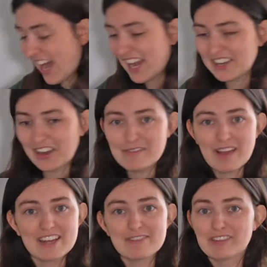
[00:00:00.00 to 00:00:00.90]
and I've
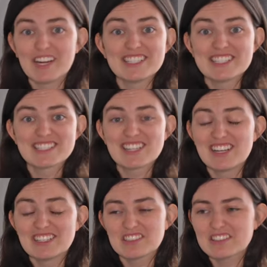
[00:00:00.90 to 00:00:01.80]
had it for ages.
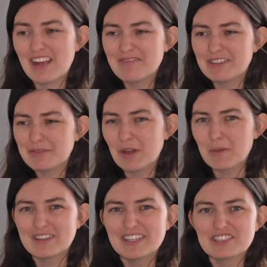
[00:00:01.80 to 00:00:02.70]
I just haven't really
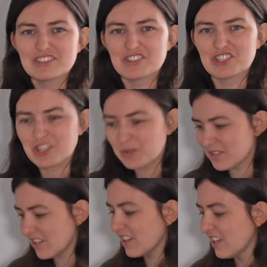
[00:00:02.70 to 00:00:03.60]
felt a need to
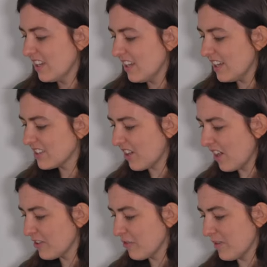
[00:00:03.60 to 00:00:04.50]
shoot it. It's
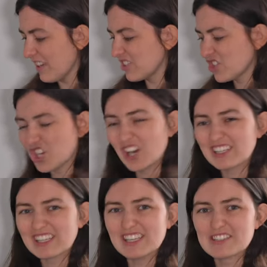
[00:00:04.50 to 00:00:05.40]
kind of a bit
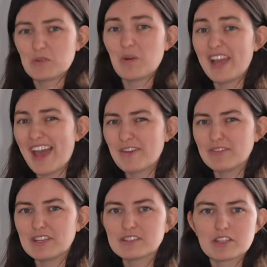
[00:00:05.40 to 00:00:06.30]
chunky, it's quite
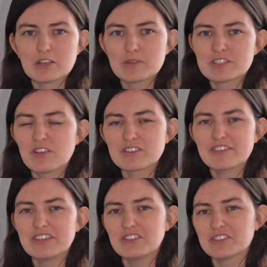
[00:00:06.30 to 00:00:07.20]
heavy, so it's not
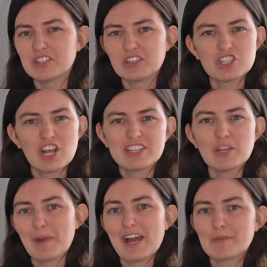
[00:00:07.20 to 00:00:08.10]
something you're just going to chuck in
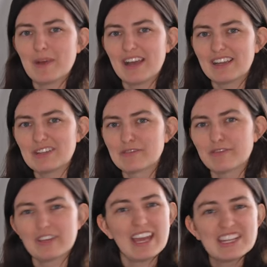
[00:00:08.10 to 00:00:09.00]
your backpack
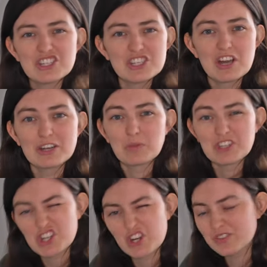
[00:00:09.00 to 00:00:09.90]
in case you kind of
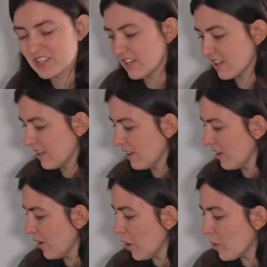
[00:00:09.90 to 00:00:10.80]
want to shoot it.
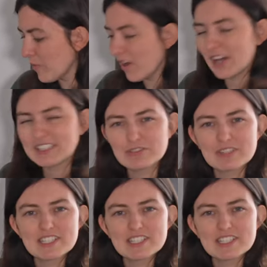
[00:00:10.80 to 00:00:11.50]
But I did